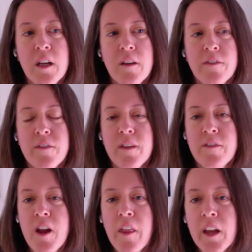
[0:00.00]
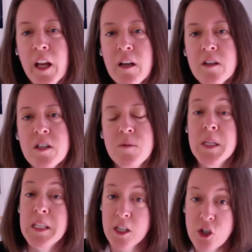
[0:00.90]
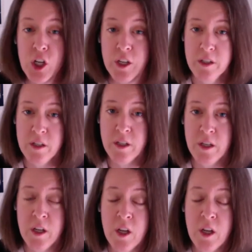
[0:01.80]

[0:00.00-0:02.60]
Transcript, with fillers: if, if nothing else, is positioned